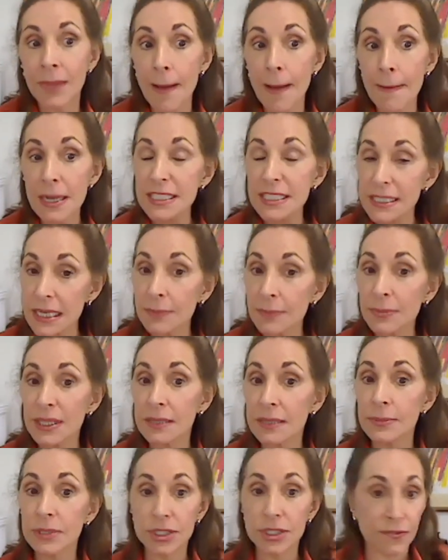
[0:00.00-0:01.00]
Some of them
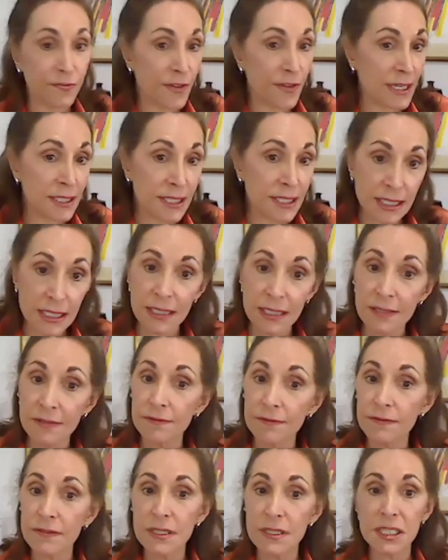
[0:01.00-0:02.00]
are defensive.
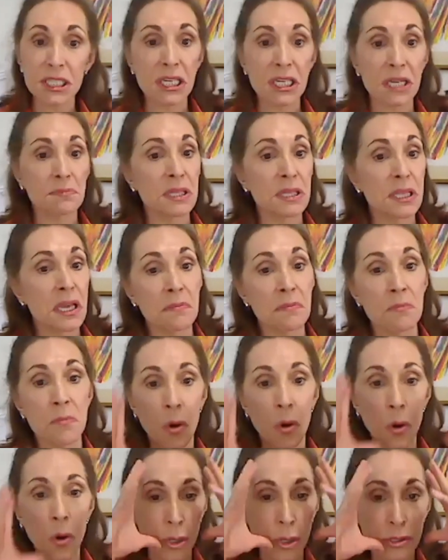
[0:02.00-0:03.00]
Some of them
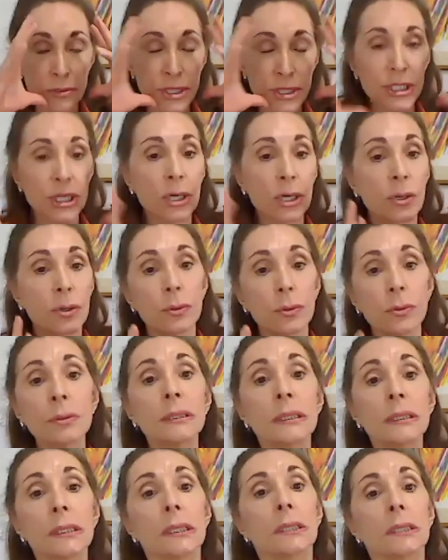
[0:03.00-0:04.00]
are so,
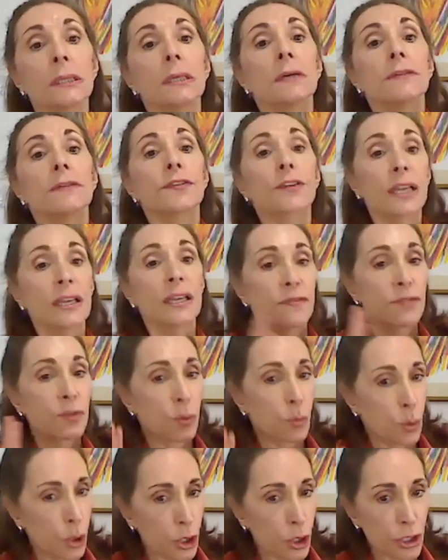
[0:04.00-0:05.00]
forgive the
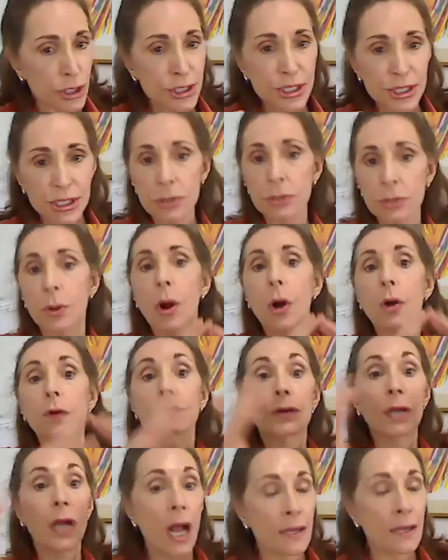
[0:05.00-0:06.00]
word, so
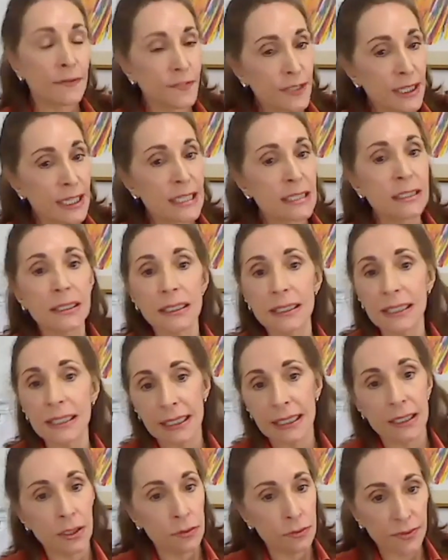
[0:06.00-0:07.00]
overconfident that they
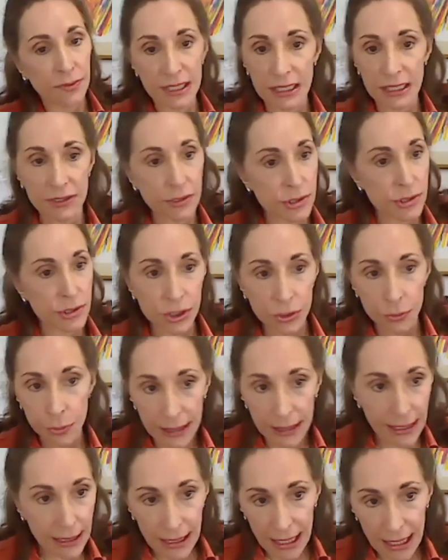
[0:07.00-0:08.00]
don't think they're
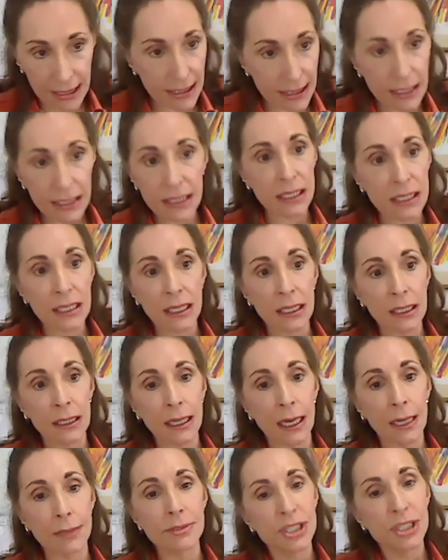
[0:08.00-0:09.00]
doing anything.
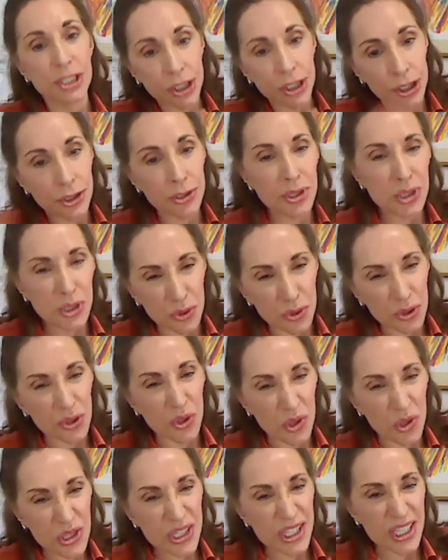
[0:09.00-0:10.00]
I was going to use the word
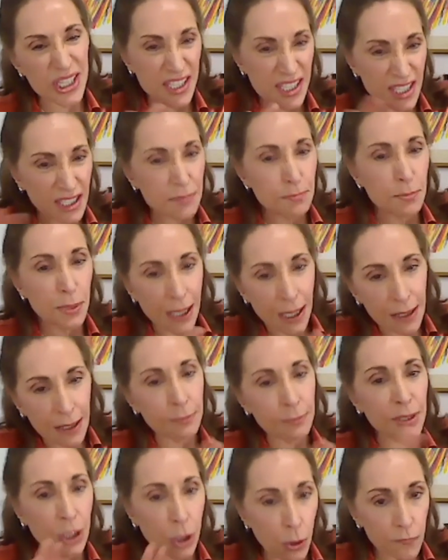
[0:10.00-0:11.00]
narcissistic, but I'll
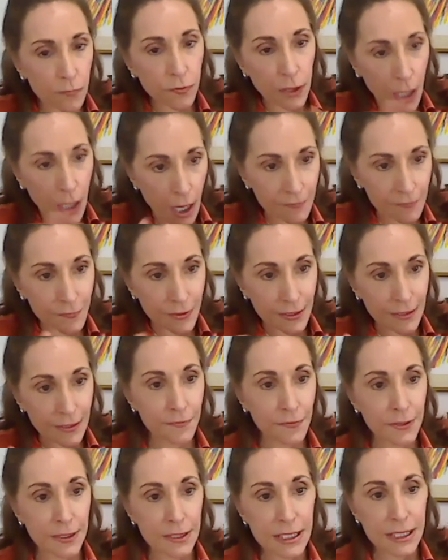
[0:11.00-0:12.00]
be overconfident for
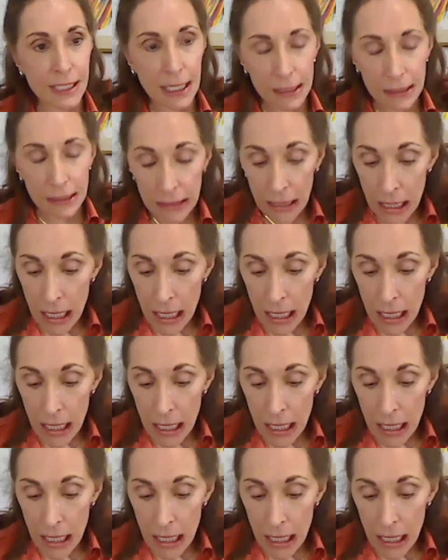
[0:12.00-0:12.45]
the second.